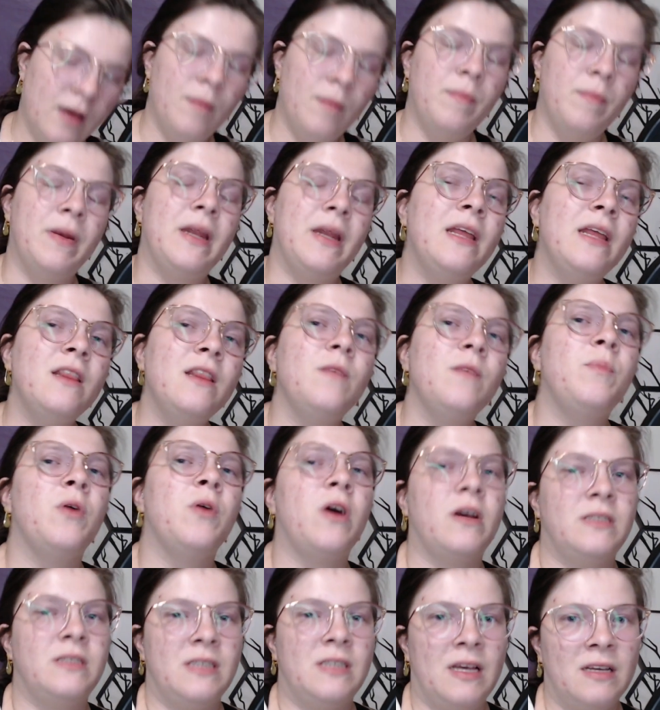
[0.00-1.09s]
But in the
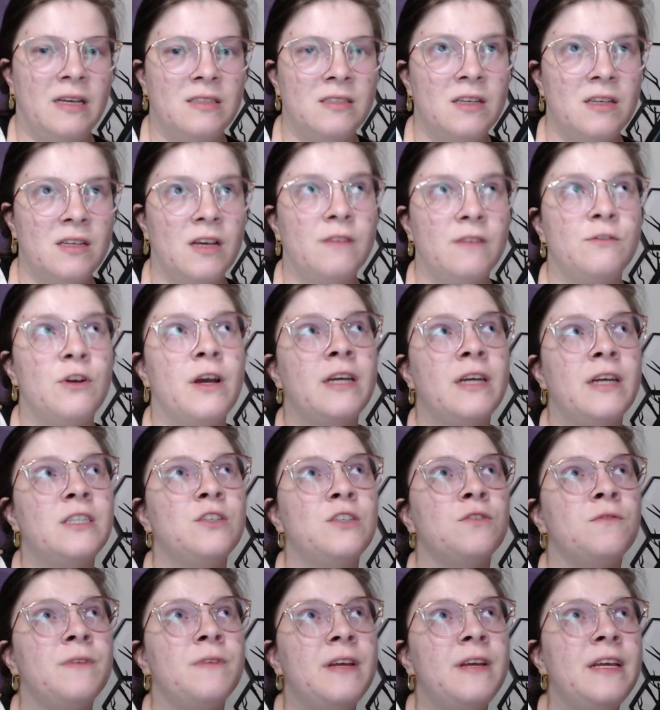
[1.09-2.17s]
process of trying to
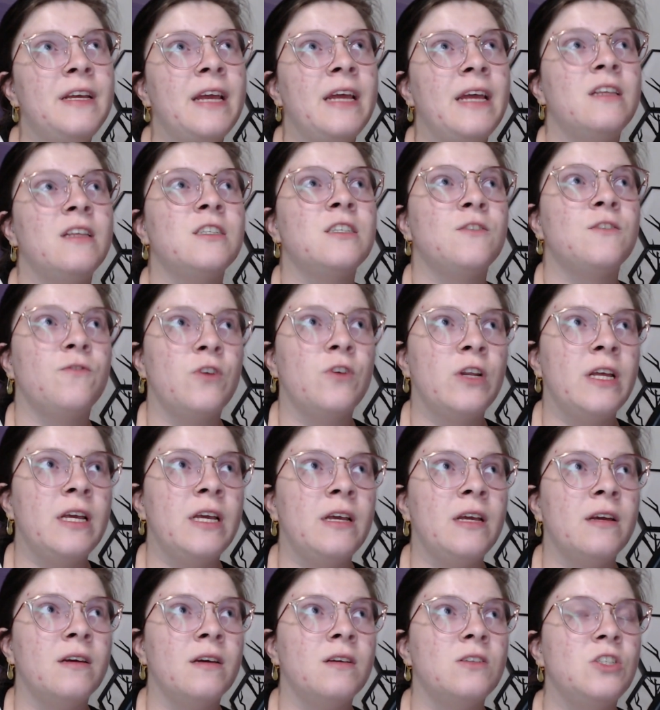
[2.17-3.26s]
regain this
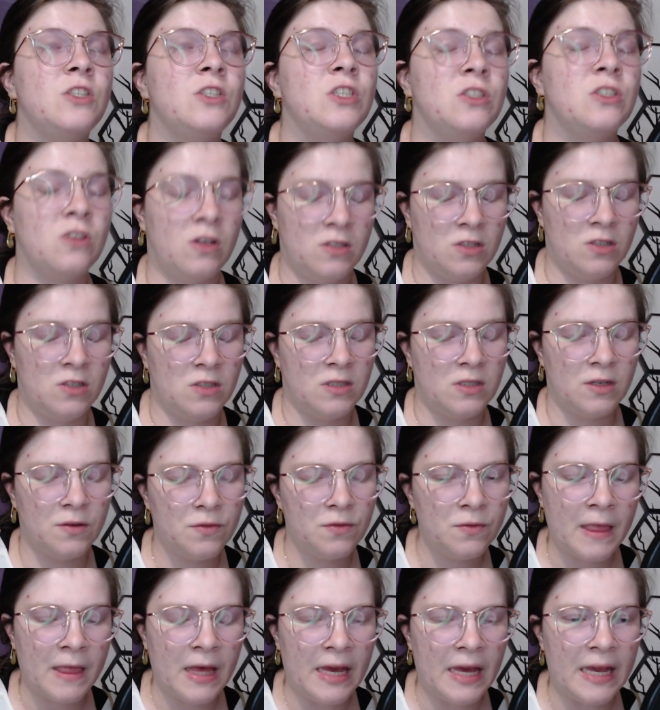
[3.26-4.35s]
footing, she's lost
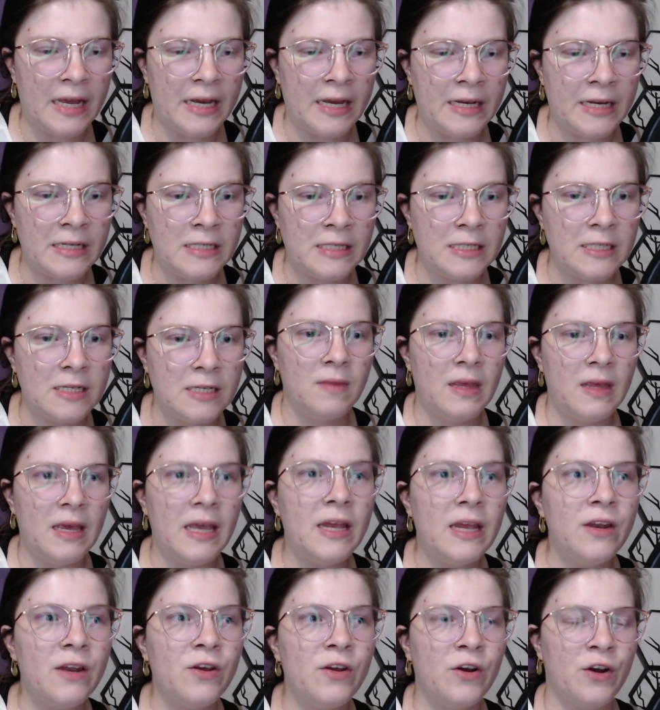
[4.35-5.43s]
herself. And
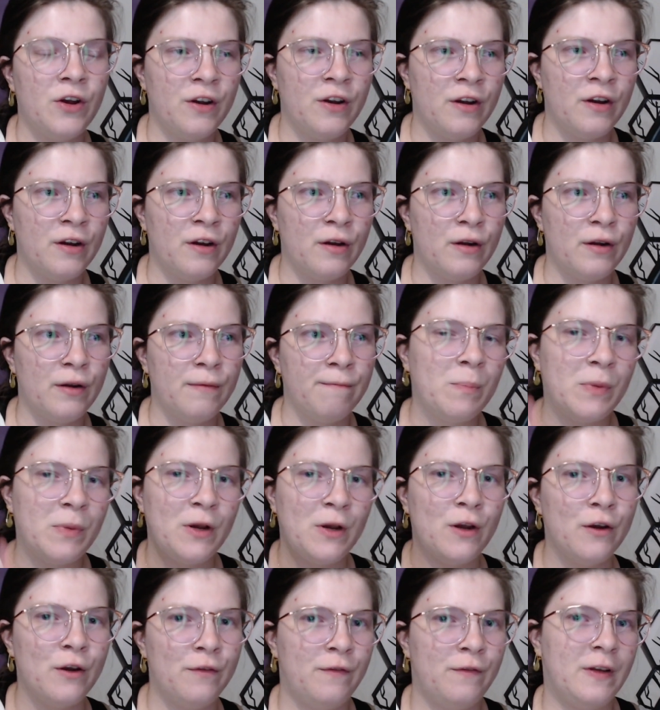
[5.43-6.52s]
in her
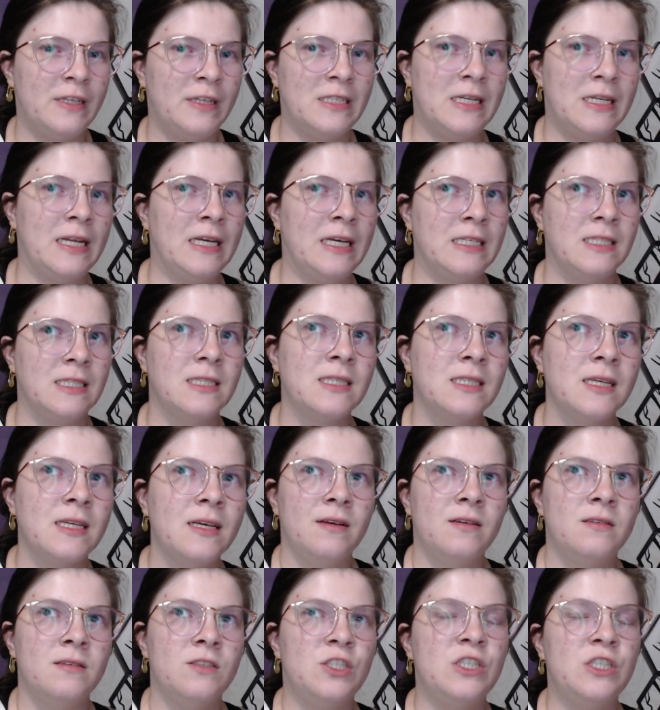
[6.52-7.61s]
perfectness,
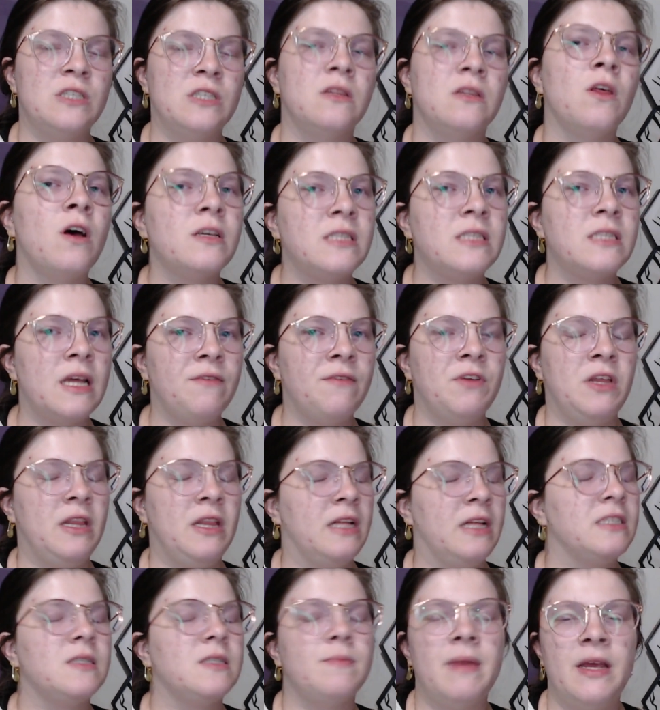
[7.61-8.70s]
she's lost everything
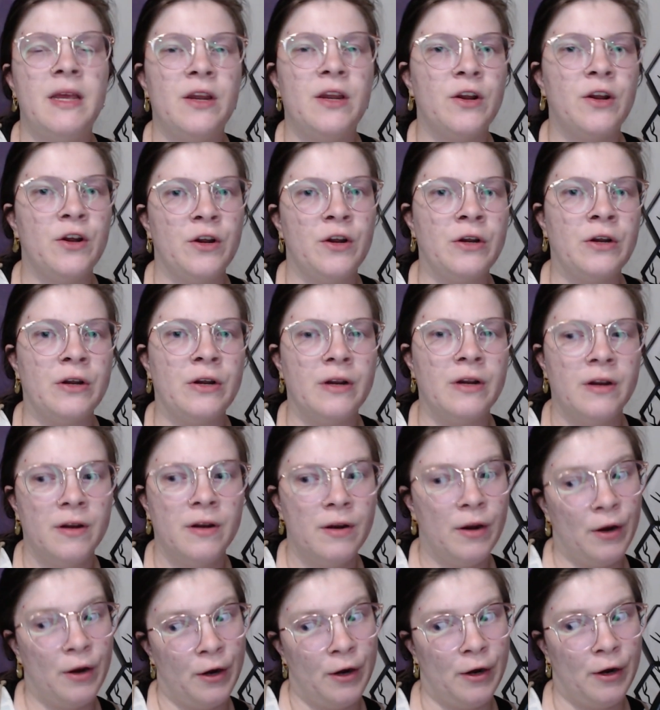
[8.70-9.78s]
that's made her
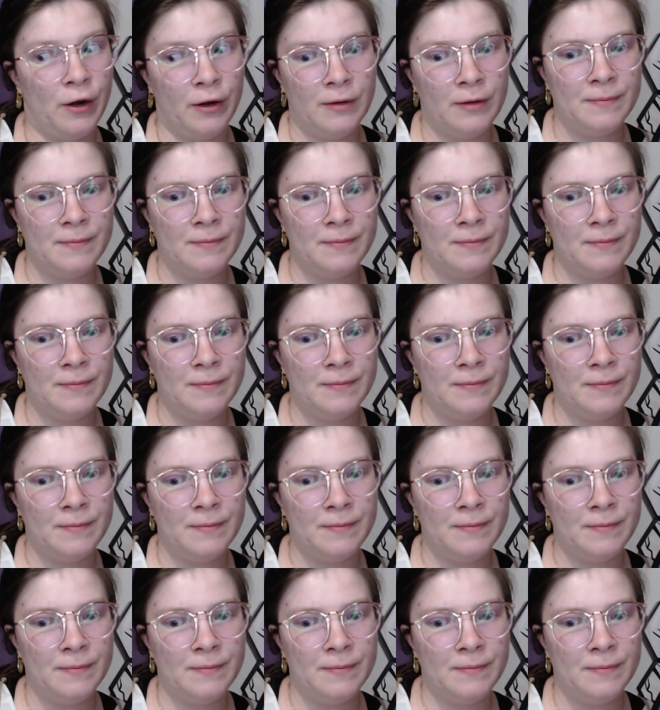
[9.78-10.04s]
her.